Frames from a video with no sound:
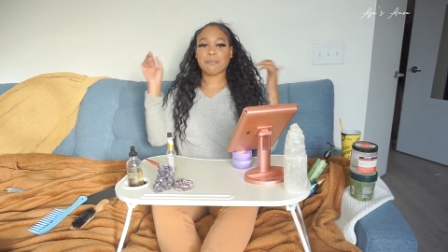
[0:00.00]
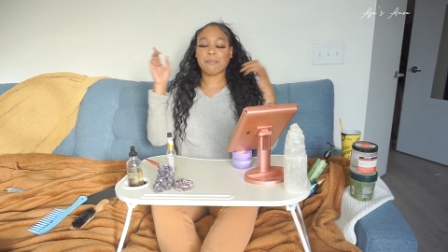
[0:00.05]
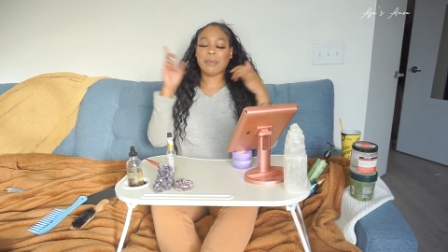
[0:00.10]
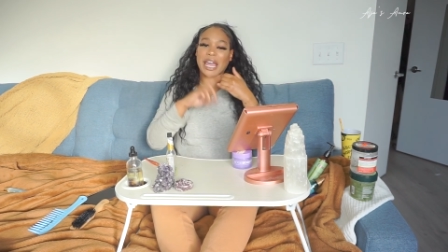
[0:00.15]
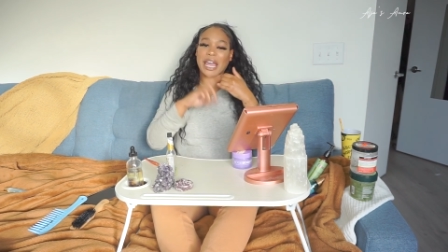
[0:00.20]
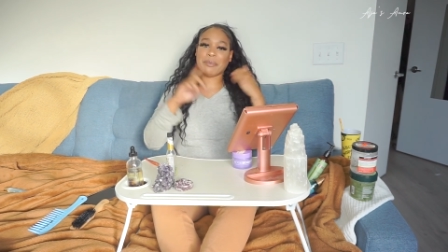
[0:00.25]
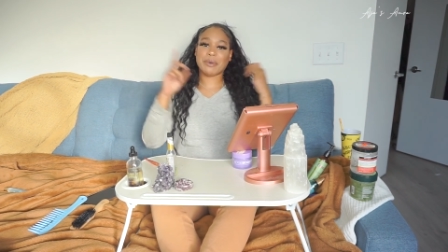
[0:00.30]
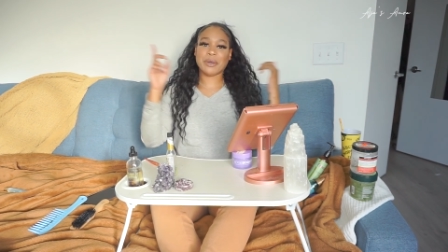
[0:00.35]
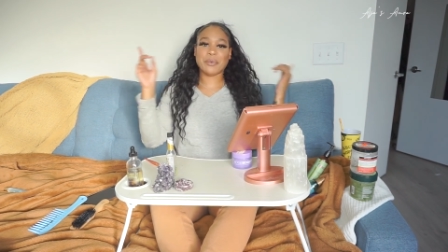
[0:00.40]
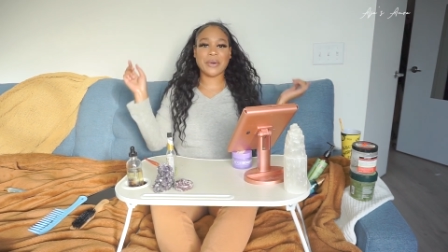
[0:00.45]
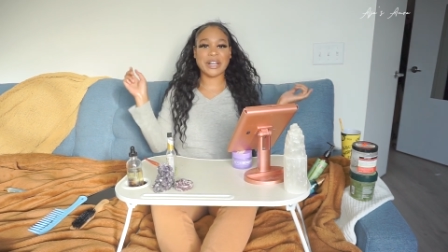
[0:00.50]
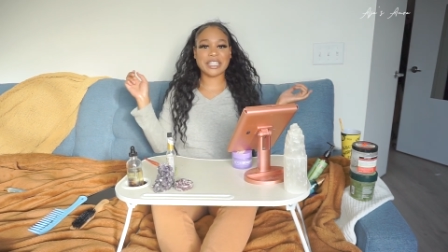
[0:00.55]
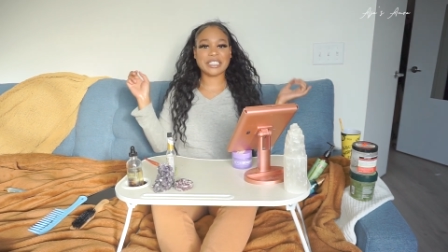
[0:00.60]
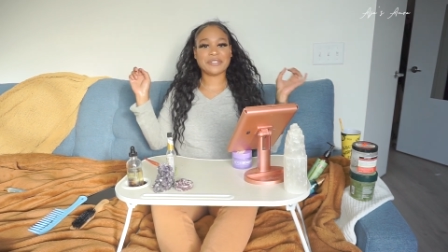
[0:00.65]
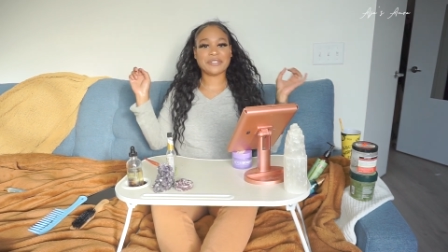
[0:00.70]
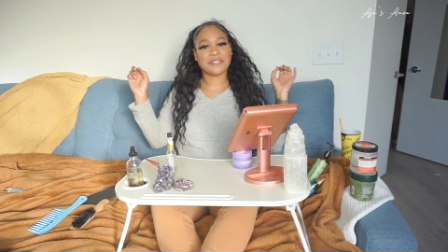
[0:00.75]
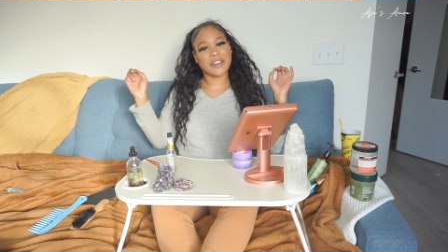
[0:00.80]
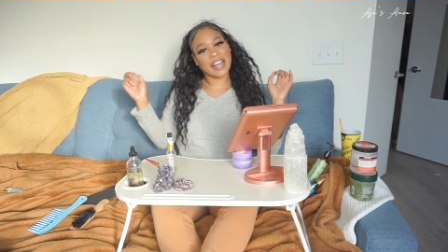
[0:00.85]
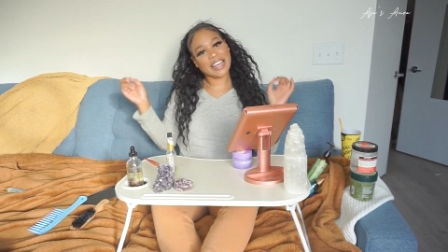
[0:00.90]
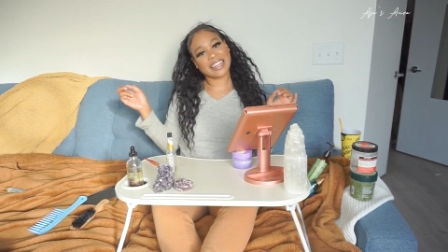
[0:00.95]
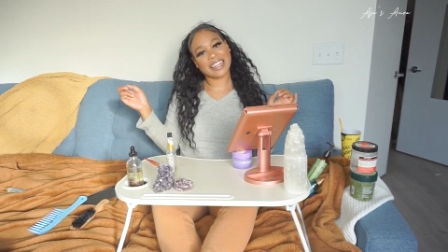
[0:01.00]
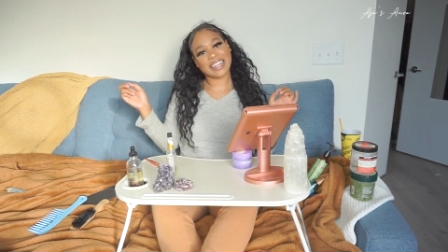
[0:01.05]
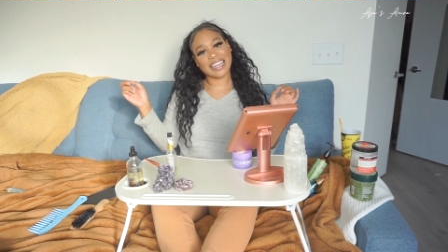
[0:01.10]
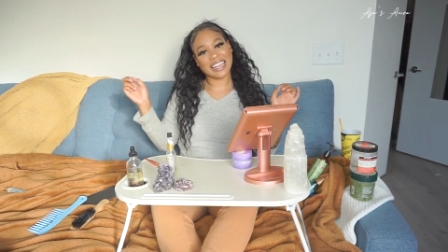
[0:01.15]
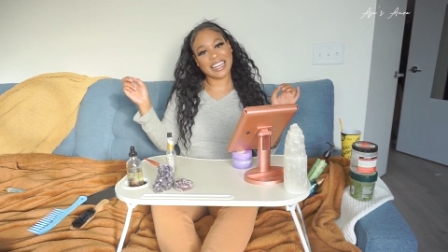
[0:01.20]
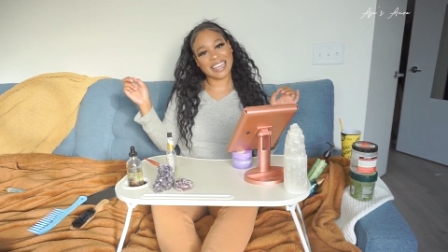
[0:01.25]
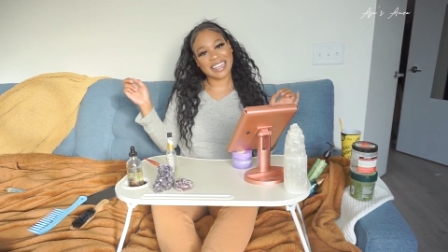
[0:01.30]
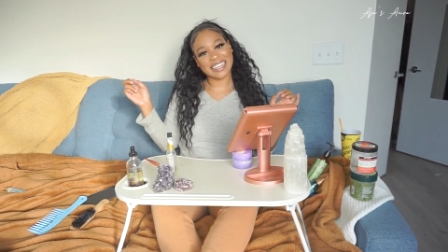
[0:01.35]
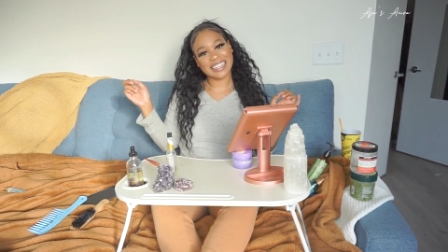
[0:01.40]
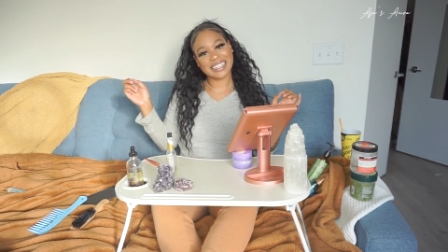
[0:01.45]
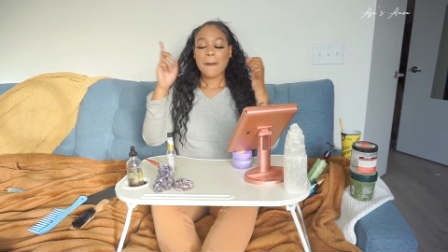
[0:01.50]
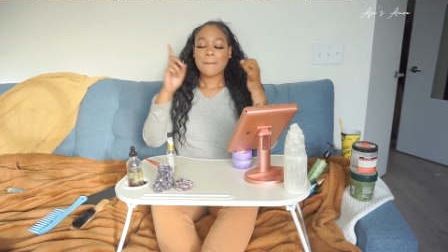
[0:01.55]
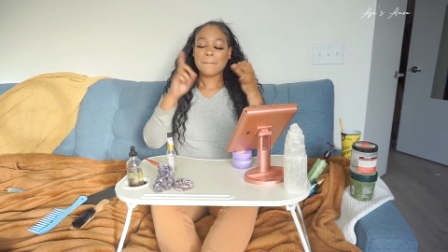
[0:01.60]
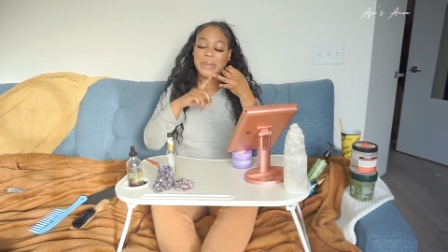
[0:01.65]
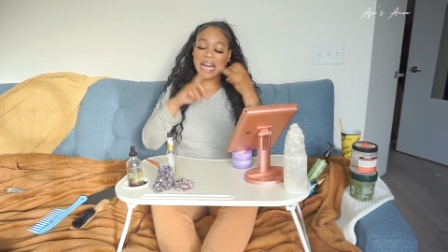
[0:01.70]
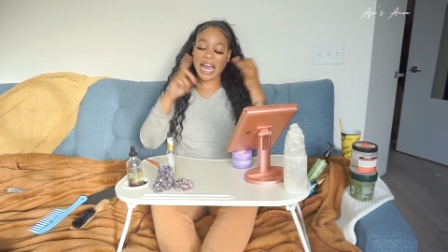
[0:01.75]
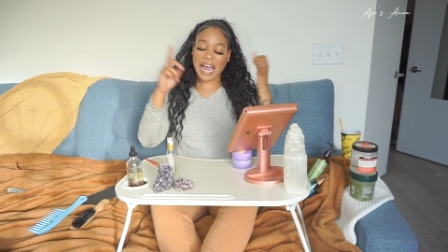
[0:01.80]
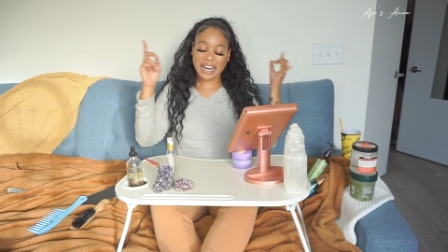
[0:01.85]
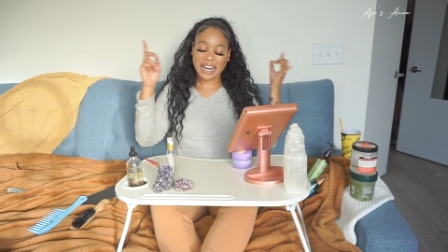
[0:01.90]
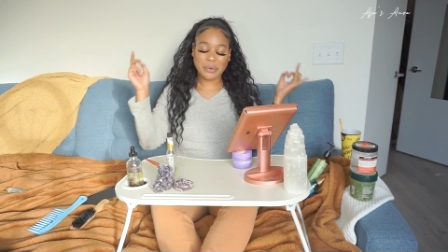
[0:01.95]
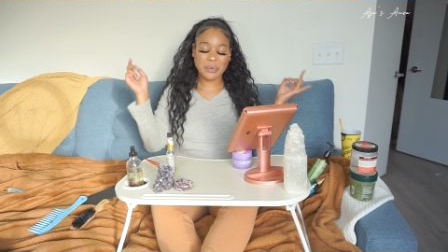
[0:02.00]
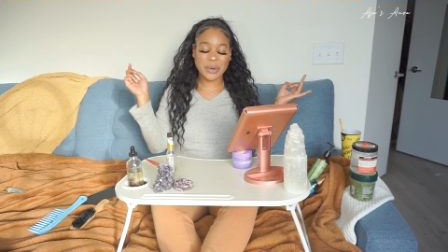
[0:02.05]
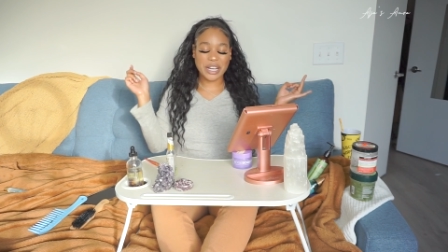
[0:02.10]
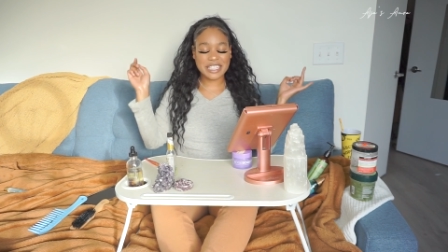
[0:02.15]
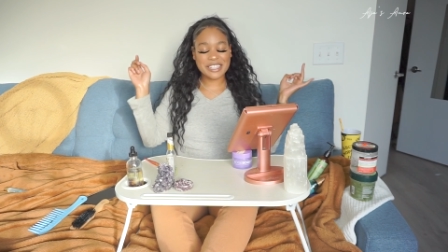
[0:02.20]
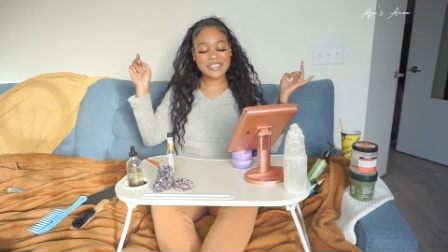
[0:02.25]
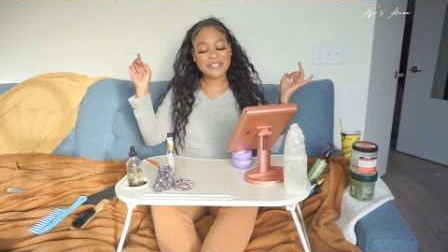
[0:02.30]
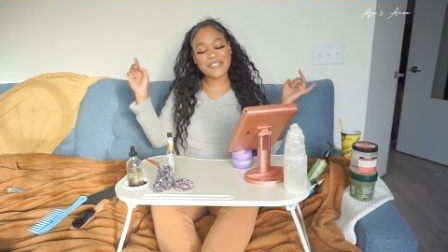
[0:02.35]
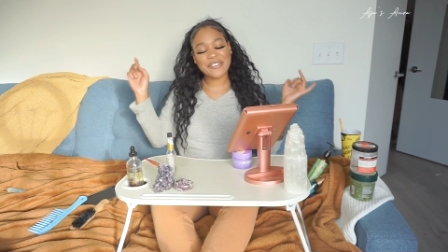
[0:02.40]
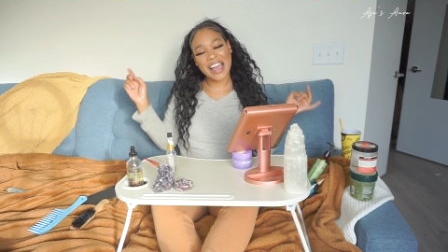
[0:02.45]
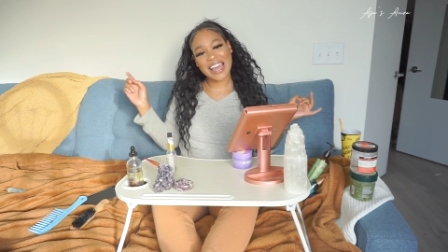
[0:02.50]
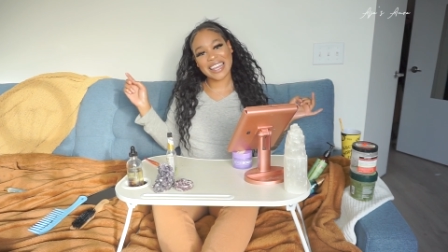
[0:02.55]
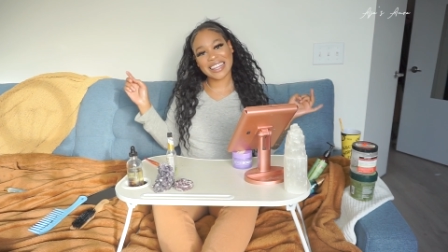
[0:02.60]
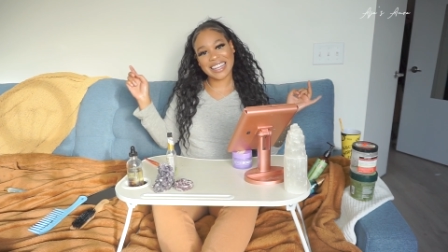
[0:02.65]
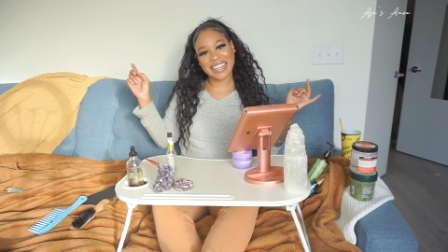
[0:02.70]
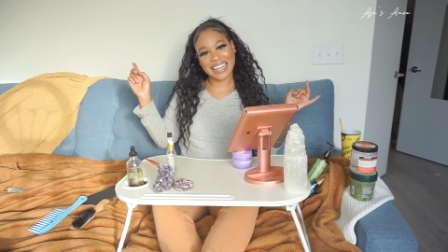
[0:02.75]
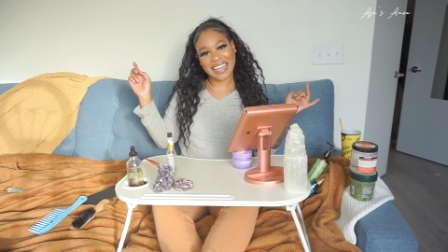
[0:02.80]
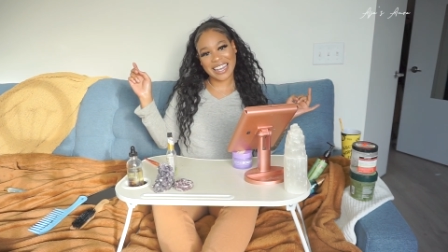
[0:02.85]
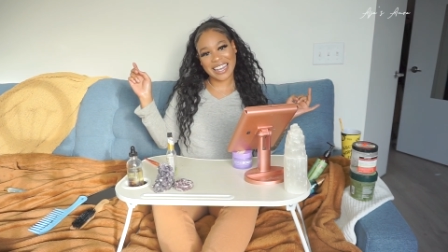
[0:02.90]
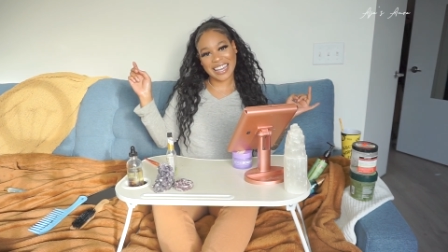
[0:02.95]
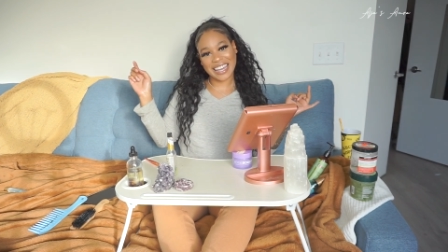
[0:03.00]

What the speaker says: baby witch friendly, black witch friendly,